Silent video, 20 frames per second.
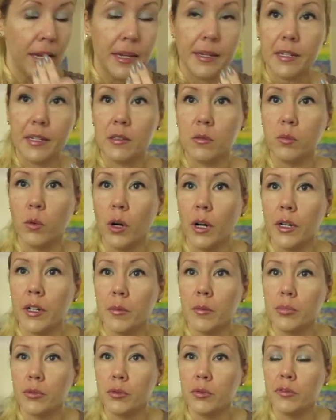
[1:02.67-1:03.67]
It is
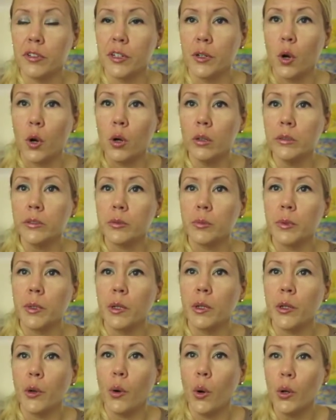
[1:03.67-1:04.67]
waterproof and holds
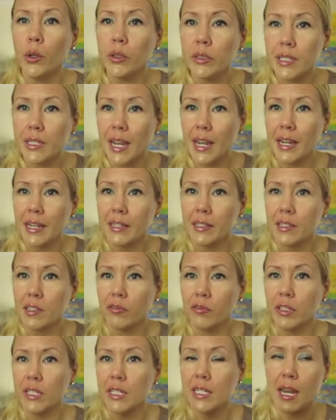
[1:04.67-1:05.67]
really all day.
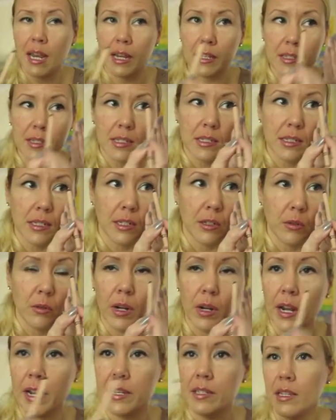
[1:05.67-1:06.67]
It's fantastic, you
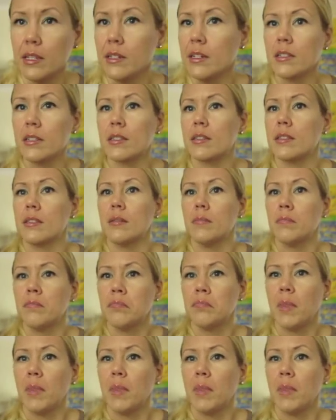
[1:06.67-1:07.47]
guys, and it's